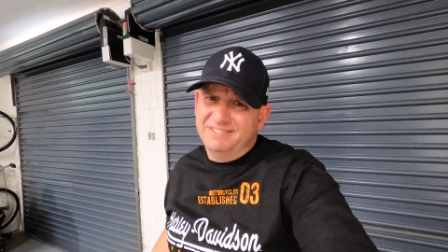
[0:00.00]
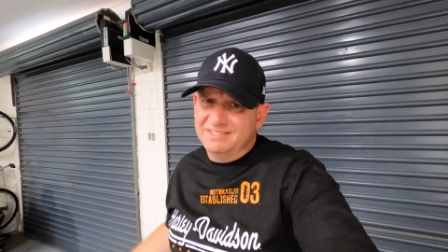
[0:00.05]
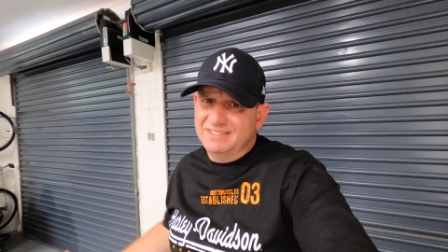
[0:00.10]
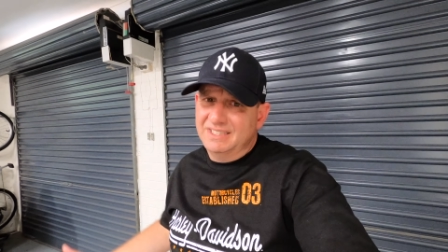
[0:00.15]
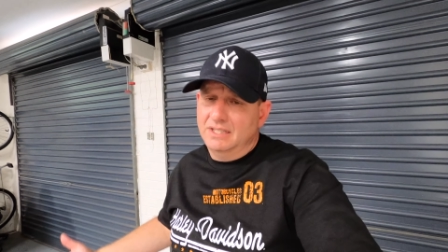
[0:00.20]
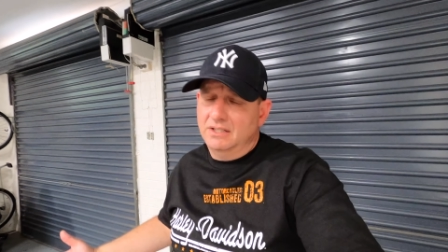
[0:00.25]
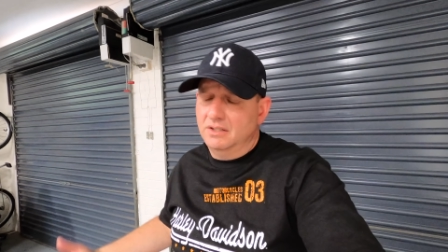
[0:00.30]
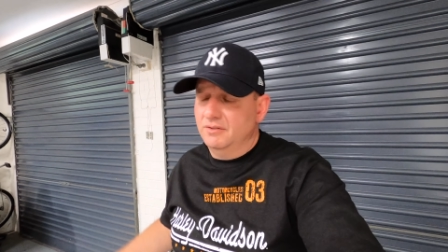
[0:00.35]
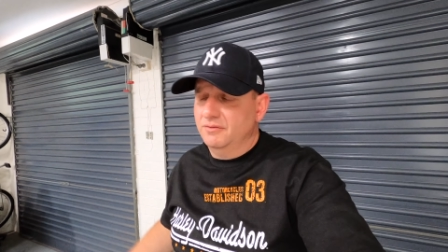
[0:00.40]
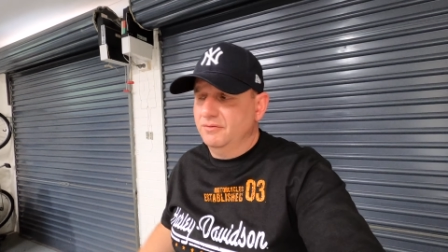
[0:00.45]

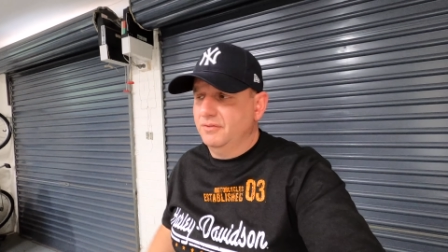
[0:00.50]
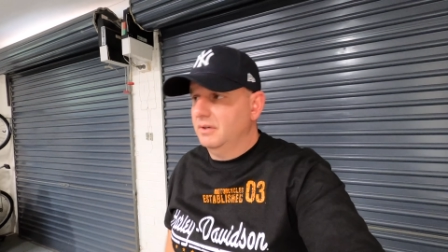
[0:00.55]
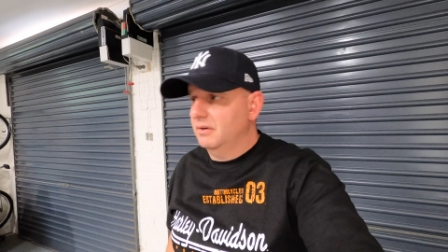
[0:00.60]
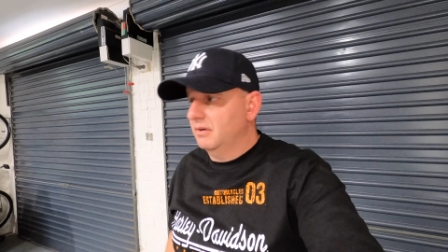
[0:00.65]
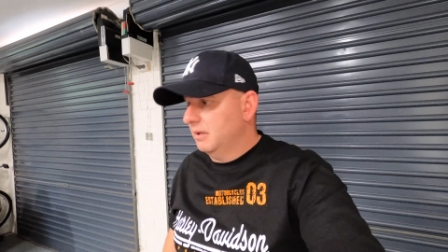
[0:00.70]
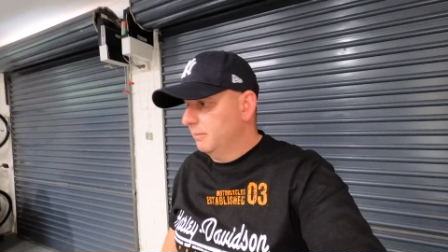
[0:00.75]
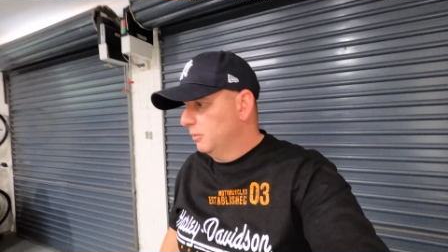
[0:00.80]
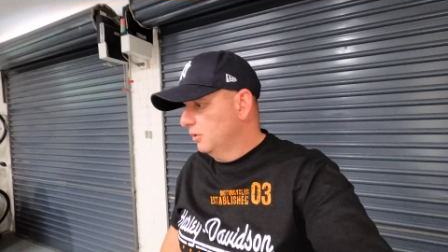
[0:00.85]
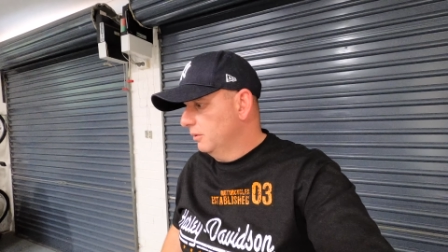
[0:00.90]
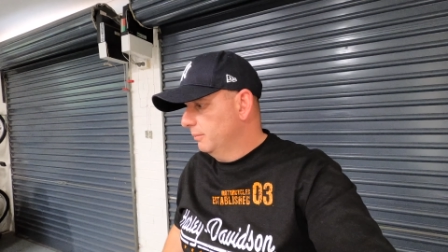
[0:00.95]
You know, your feet are
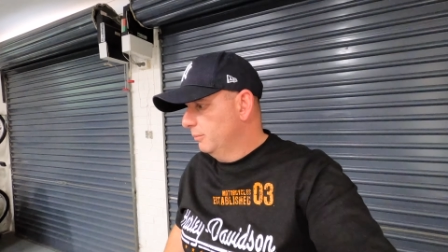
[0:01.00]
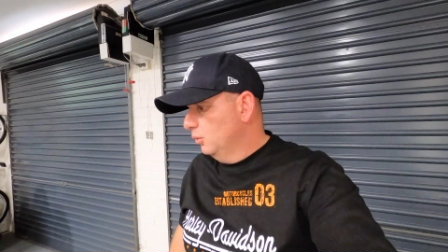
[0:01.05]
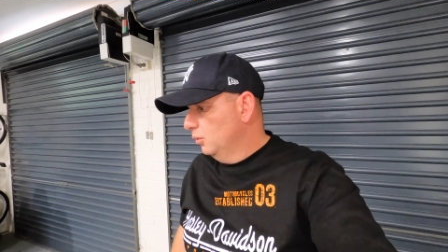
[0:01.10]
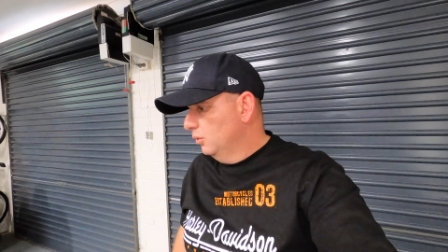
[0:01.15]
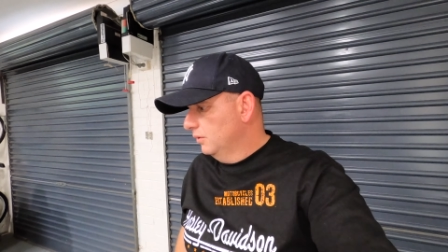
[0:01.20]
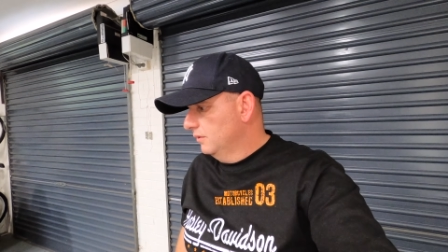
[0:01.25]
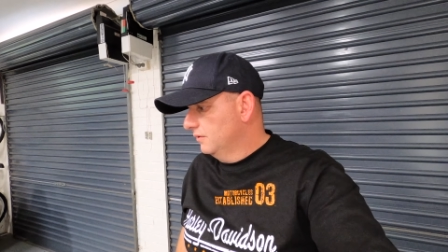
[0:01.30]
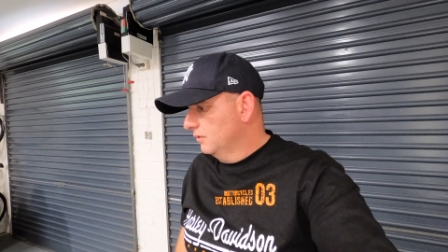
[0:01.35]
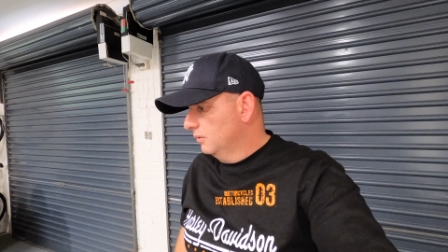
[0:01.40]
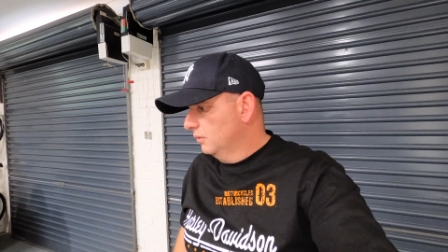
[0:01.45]
up on the
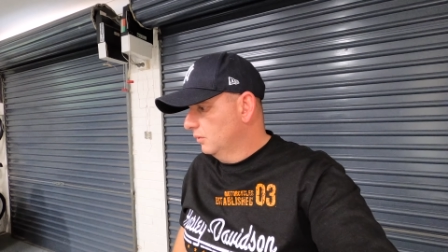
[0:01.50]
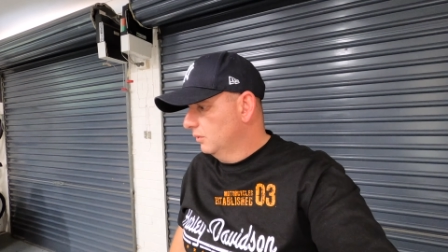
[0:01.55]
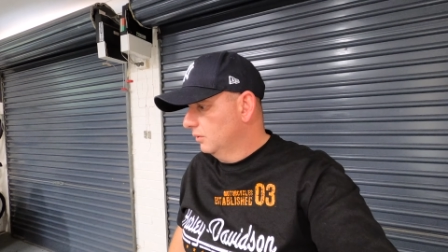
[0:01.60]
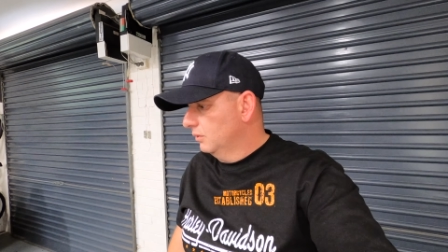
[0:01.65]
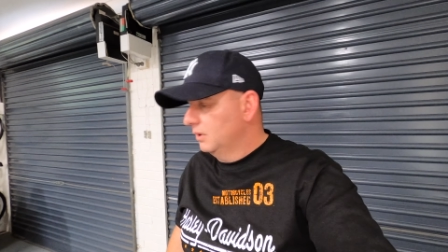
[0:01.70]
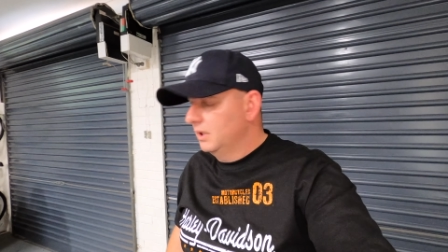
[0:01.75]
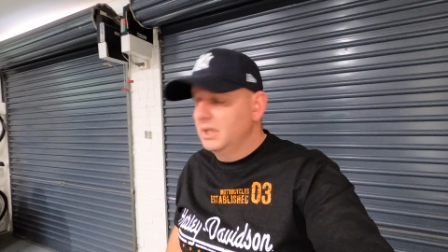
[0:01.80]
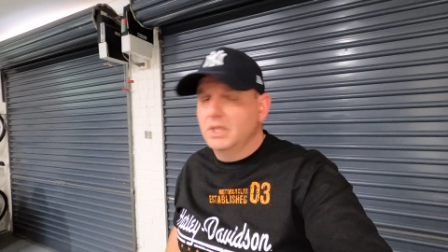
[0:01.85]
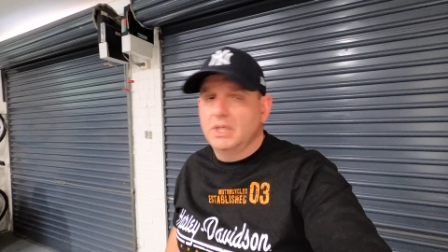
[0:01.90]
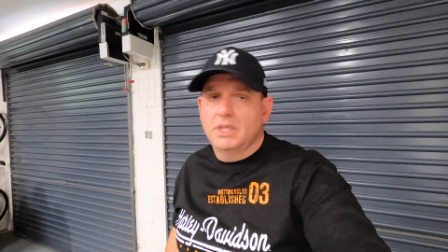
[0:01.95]
boards or
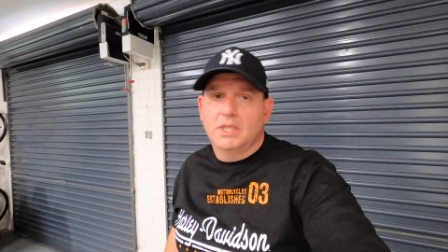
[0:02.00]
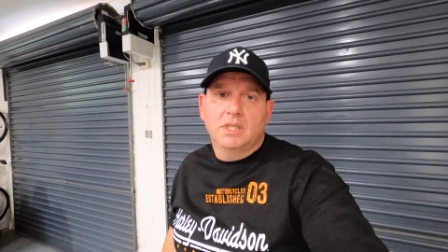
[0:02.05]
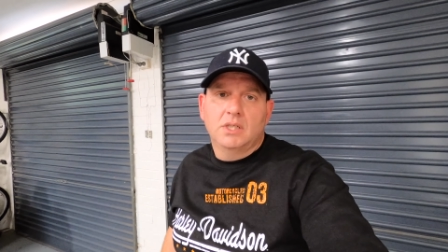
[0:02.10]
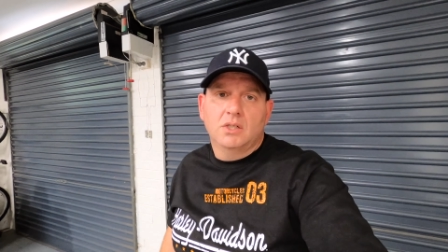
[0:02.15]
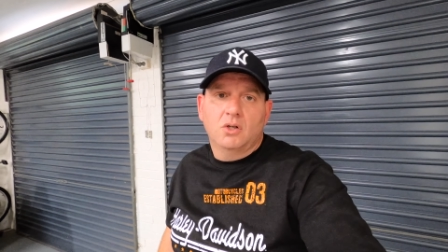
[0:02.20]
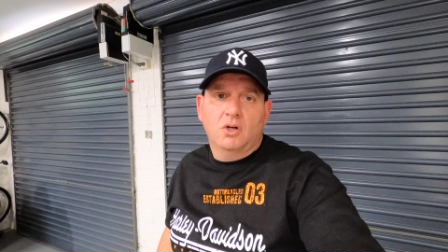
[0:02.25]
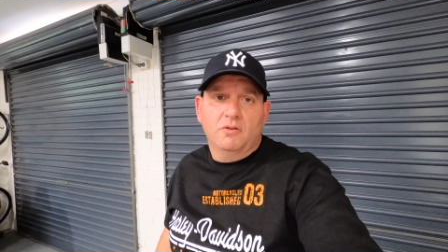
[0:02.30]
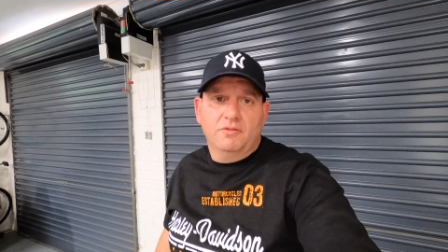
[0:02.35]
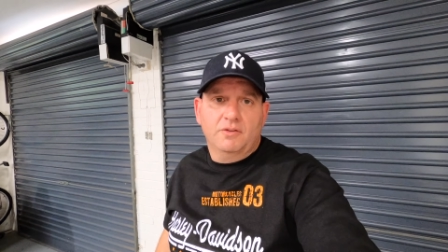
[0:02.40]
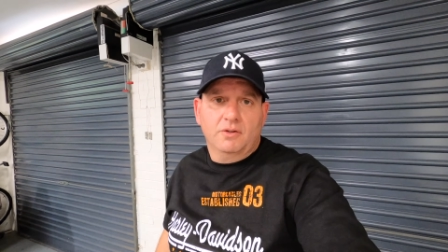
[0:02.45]

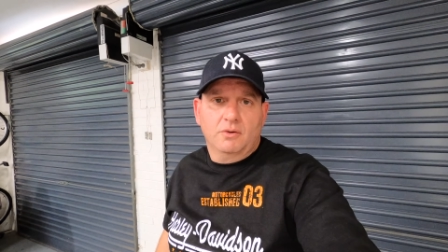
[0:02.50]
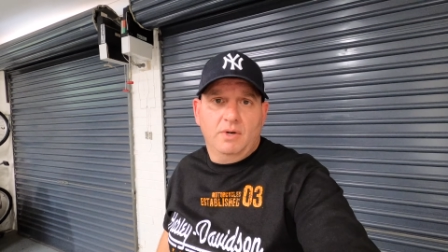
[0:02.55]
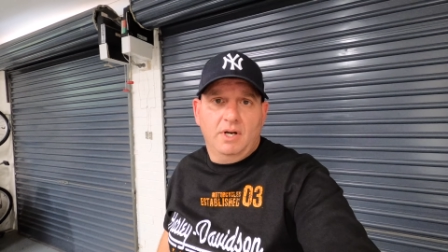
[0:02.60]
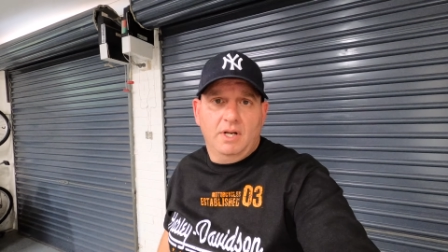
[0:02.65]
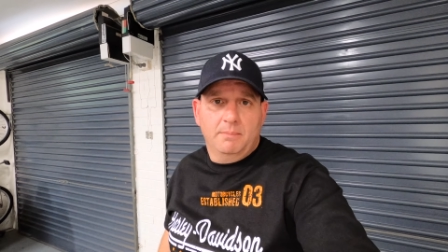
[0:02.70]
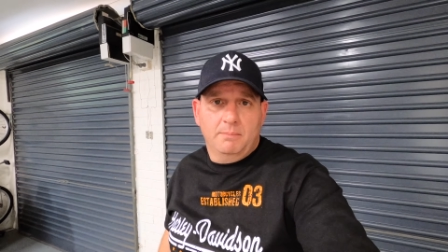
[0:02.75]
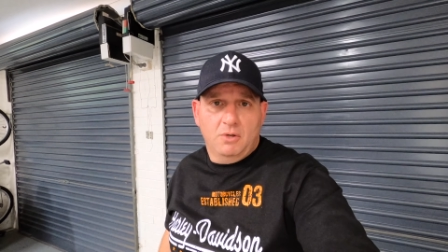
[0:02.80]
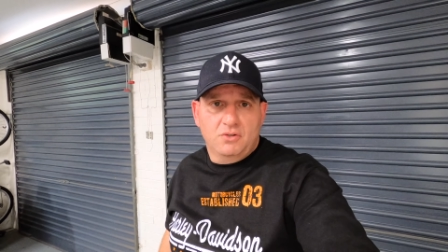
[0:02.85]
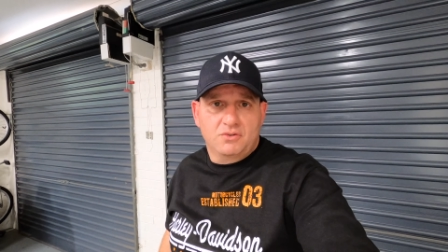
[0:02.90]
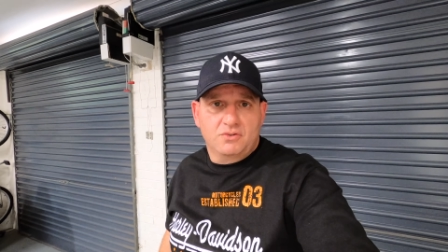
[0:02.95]
off the
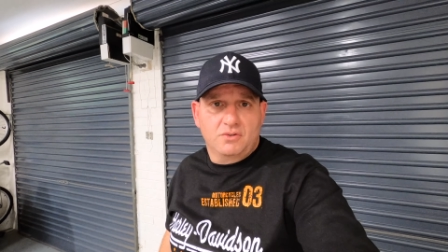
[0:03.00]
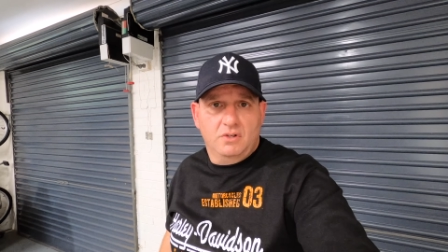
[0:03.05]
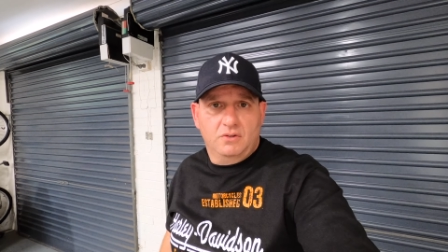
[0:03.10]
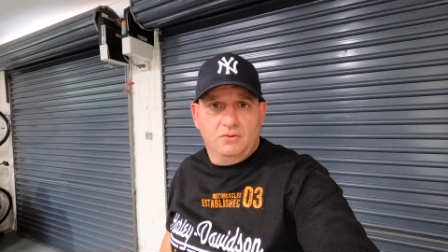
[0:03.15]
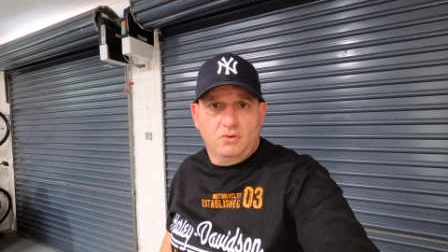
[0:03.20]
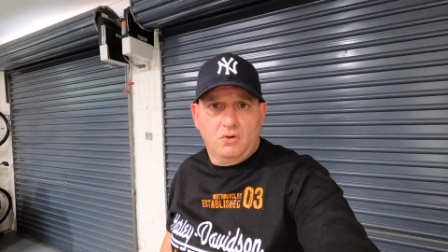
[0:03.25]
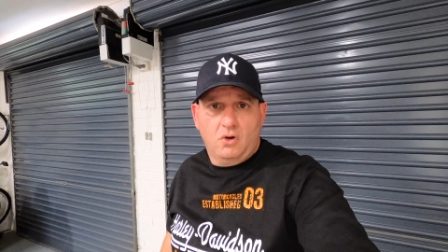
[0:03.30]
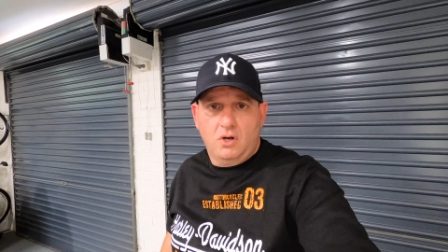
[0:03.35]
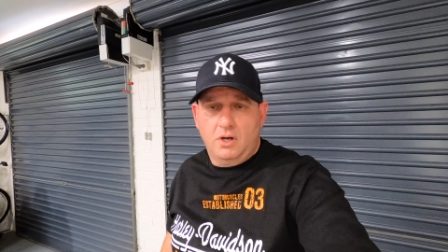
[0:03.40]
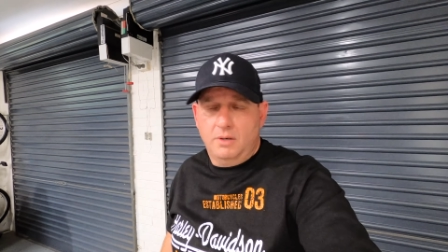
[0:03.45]
ground most of the
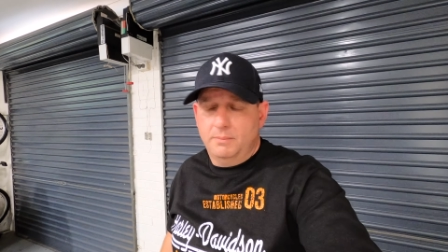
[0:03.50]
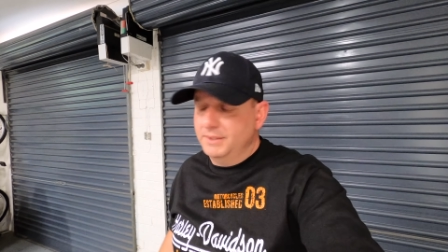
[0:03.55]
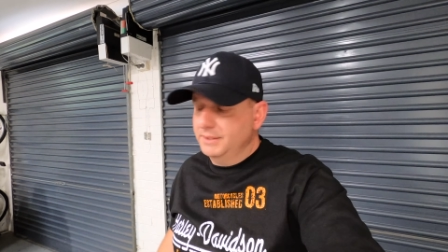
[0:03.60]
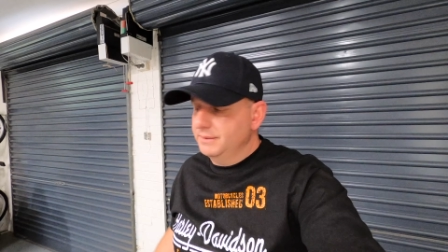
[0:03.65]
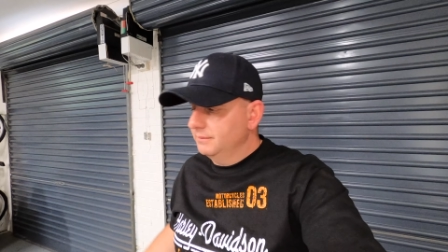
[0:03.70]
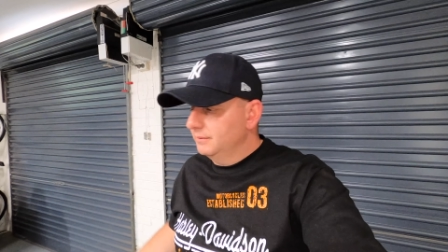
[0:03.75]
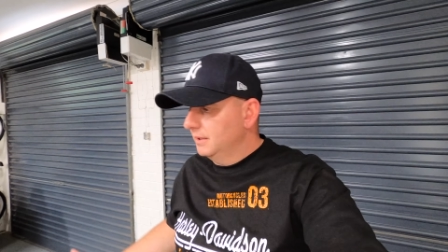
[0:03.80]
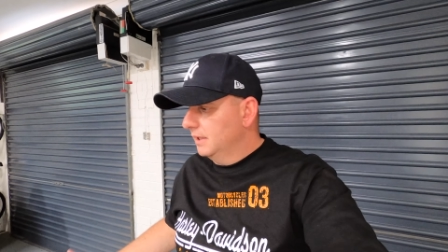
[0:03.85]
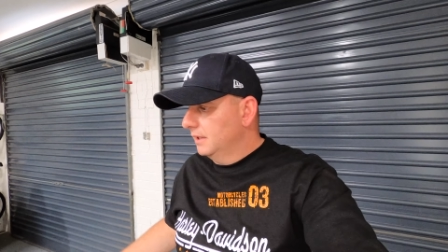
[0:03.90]
time, and,